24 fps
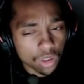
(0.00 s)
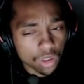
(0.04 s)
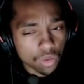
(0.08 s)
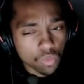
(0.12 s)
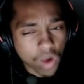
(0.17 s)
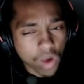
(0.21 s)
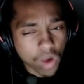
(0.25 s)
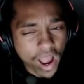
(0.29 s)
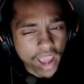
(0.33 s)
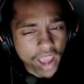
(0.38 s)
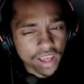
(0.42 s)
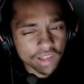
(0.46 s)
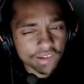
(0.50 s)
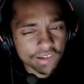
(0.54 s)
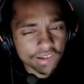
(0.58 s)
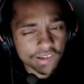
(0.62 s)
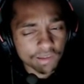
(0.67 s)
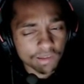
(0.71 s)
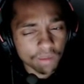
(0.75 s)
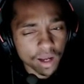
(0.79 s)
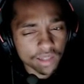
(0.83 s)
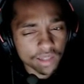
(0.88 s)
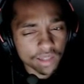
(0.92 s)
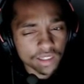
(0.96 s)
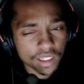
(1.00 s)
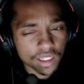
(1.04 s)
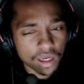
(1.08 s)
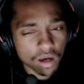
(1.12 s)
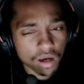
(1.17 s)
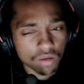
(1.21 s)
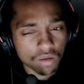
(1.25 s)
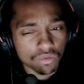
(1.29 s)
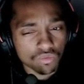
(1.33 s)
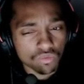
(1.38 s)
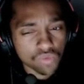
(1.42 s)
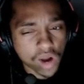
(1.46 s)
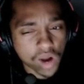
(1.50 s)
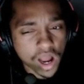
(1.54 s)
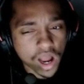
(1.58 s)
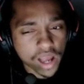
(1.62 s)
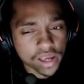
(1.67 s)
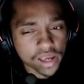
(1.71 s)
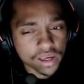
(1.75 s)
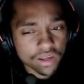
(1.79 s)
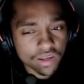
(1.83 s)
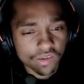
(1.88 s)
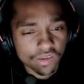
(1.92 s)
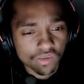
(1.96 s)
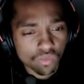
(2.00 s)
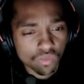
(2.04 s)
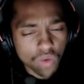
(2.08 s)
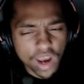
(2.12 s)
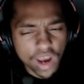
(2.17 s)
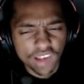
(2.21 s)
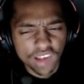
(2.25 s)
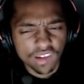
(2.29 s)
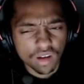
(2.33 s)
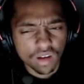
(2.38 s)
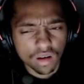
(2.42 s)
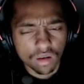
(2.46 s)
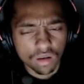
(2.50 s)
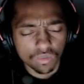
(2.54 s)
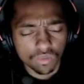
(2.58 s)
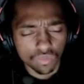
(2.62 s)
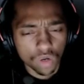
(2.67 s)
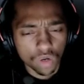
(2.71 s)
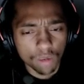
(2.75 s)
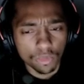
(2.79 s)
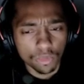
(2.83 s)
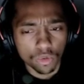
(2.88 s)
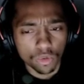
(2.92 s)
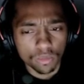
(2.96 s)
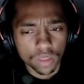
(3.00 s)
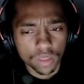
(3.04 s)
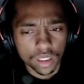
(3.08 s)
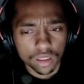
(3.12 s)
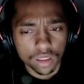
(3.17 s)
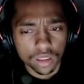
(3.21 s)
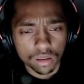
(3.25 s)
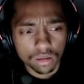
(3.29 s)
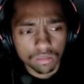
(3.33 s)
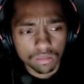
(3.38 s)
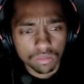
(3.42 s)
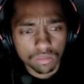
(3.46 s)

why is Demonte on Rise? Why is he not on Rumble mid?